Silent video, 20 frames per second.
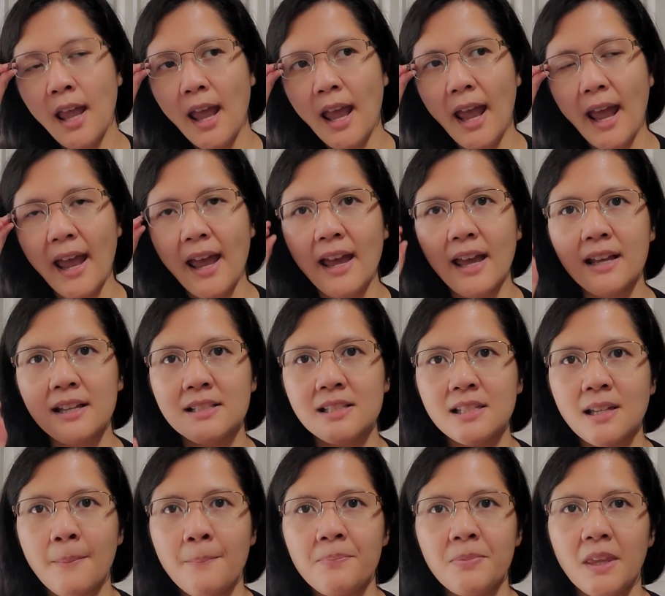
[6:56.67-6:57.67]

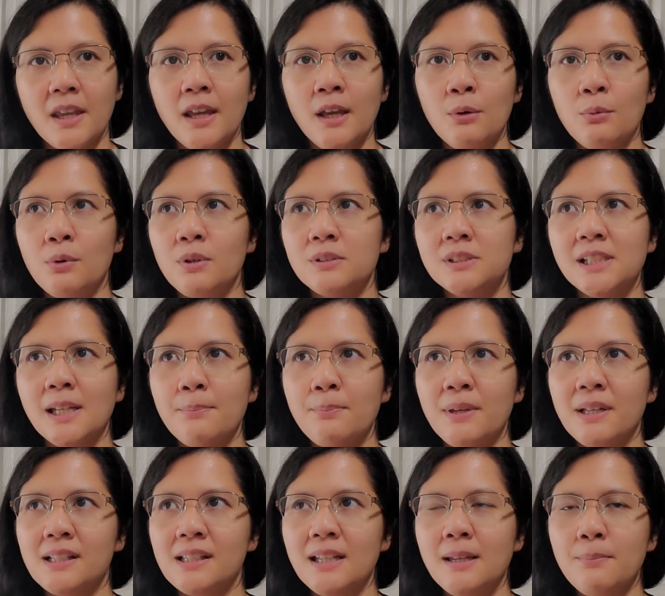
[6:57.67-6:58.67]
and it will
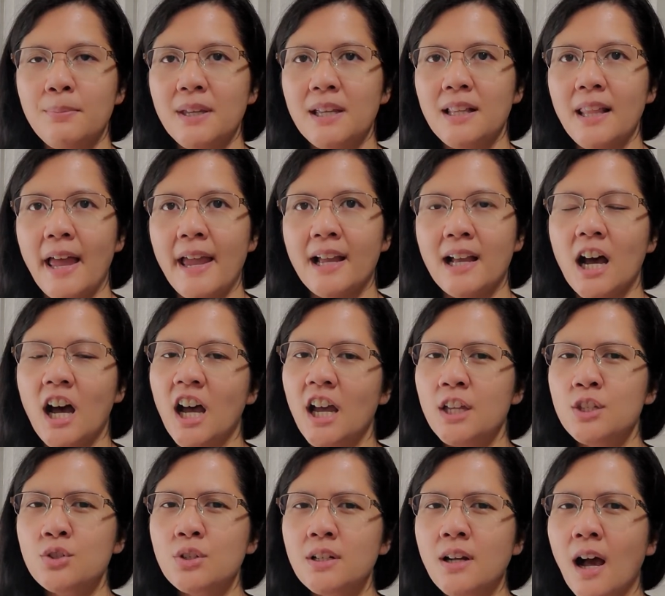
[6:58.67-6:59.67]
typically be like
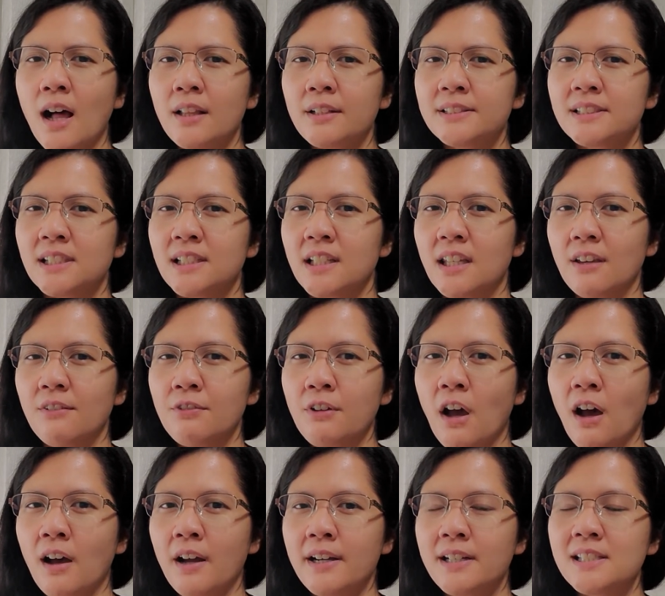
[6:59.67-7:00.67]
$100 in gift
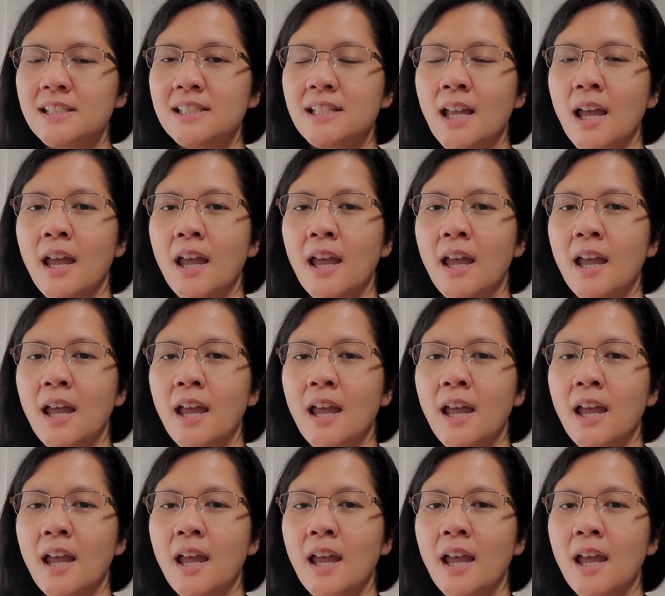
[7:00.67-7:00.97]
cards